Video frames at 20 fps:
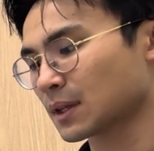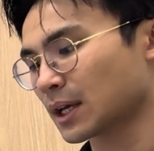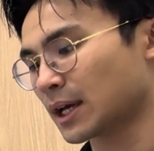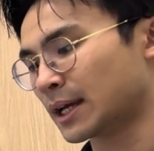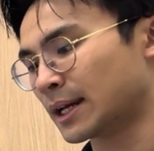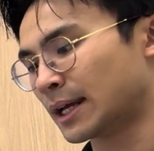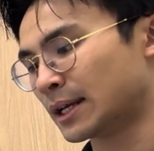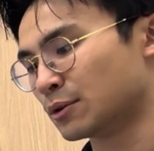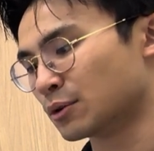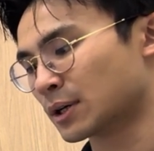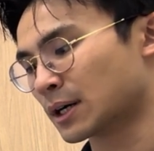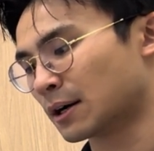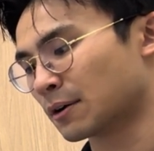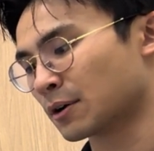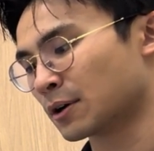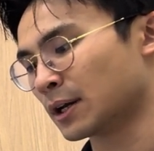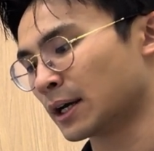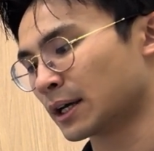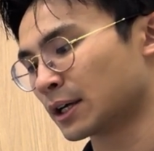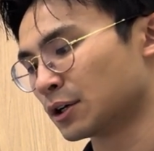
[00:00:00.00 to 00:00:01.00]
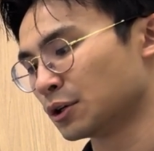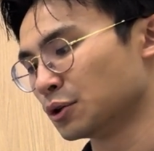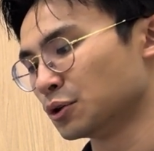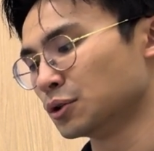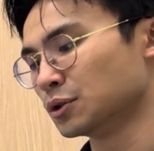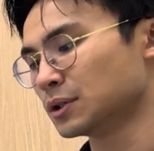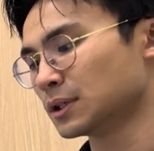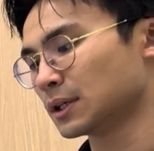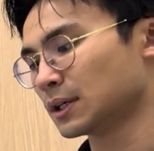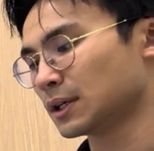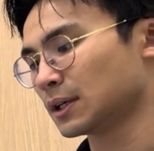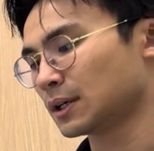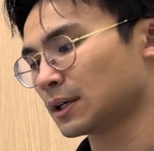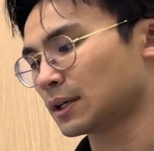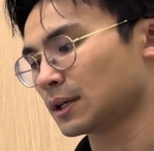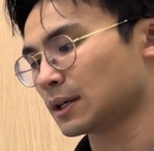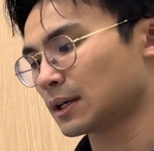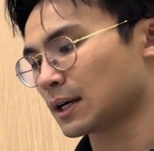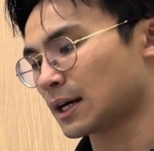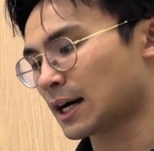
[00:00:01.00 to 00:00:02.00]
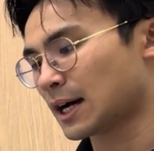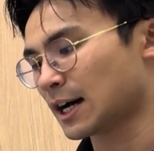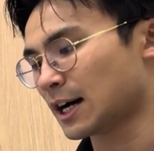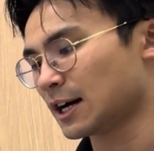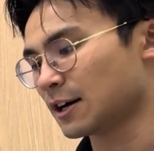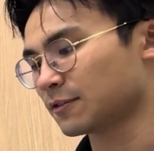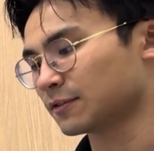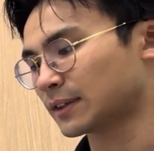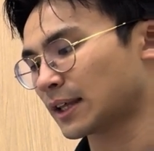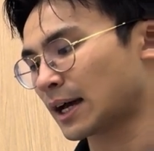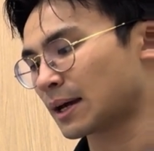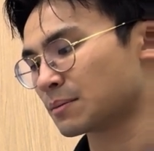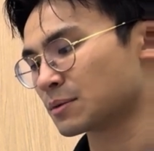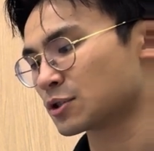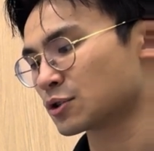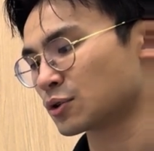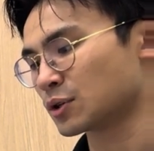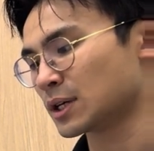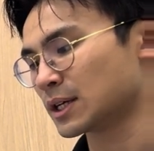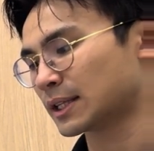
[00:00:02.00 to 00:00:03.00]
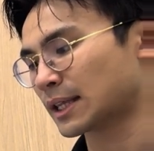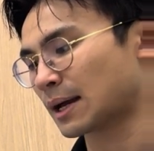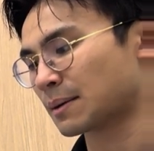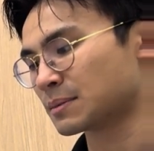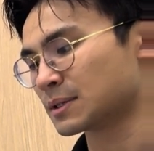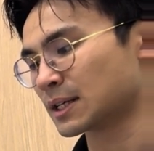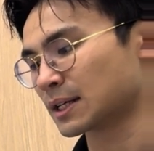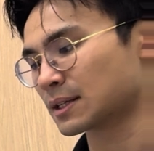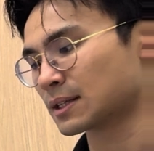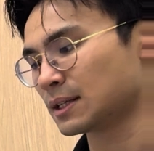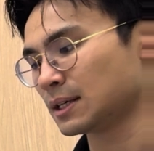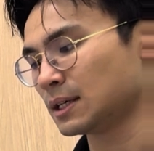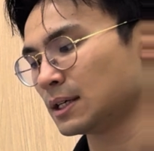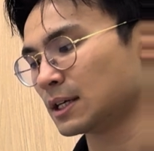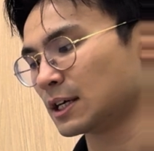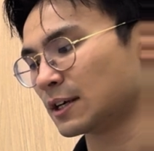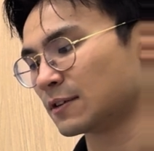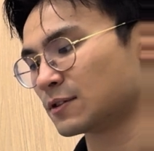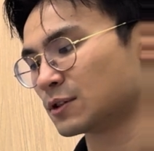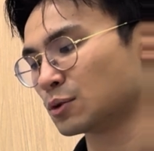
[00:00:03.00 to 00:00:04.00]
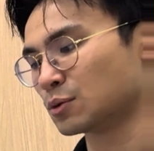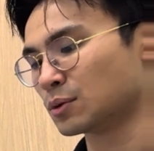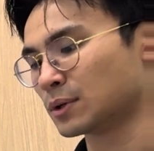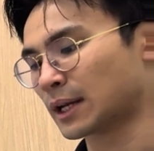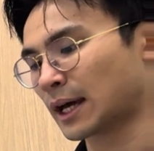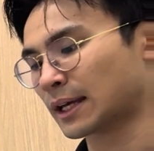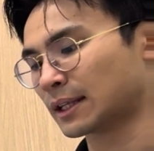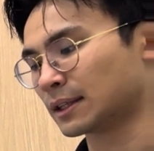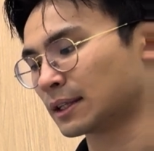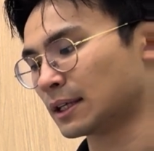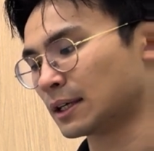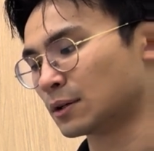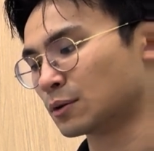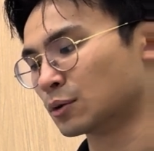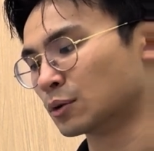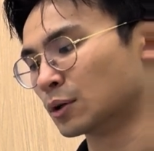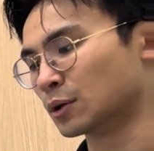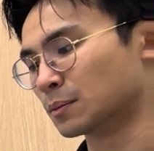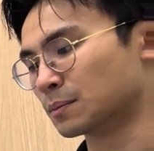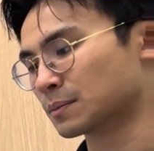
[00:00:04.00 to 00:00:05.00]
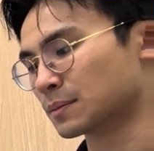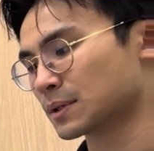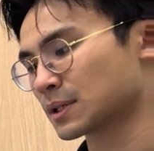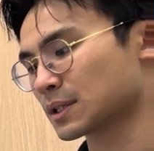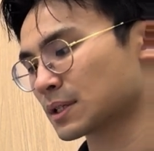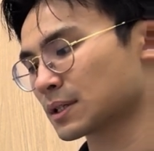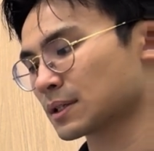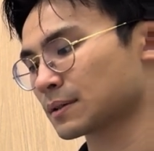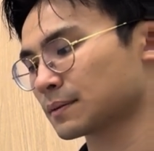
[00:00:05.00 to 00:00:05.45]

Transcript: And then you calculate Q, half times 3 times 60 gives you 90 coulombs.